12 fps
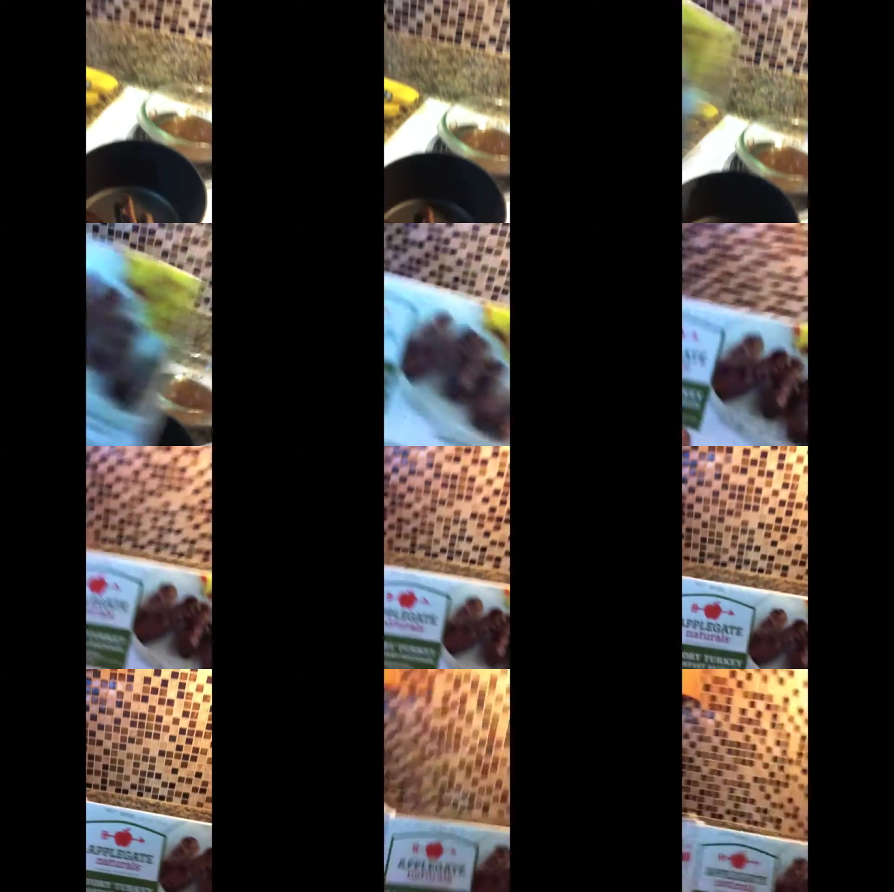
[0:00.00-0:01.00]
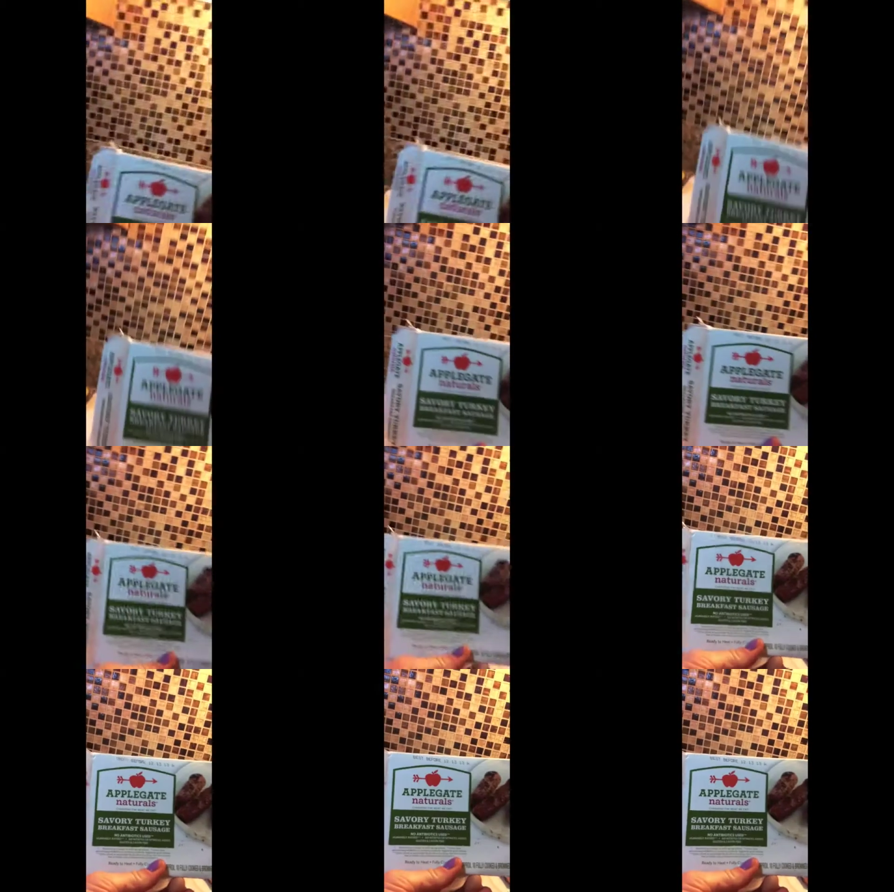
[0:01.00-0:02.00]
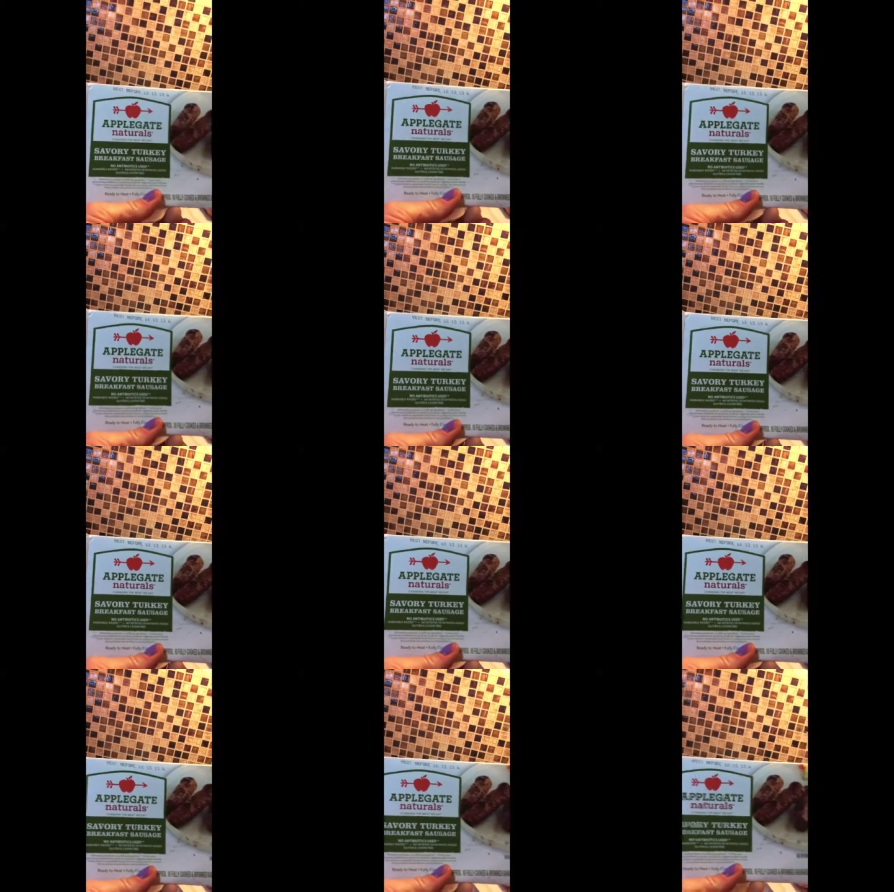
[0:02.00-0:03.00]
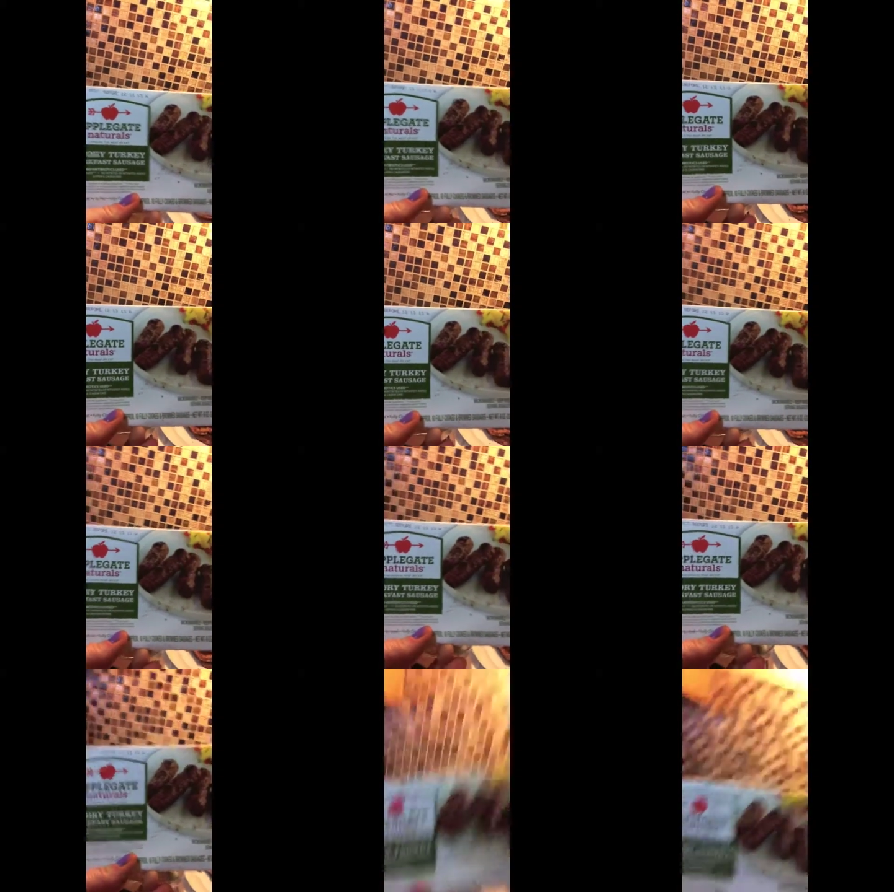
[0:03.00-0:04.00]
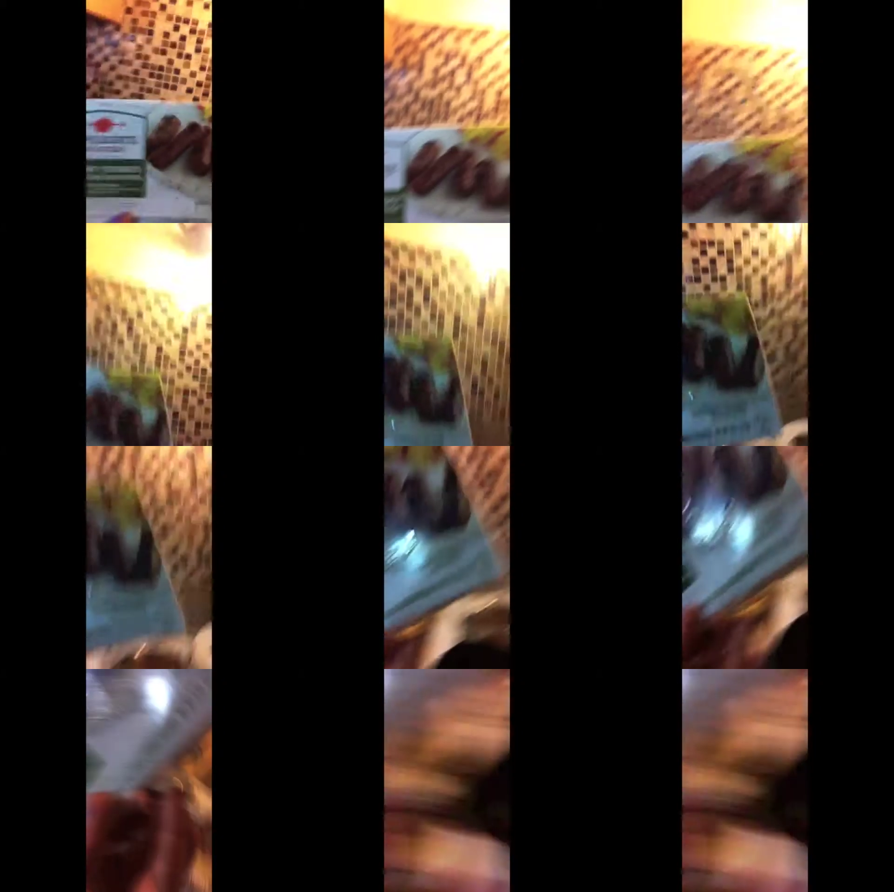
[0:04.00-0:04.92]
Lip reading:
(no speaker visible)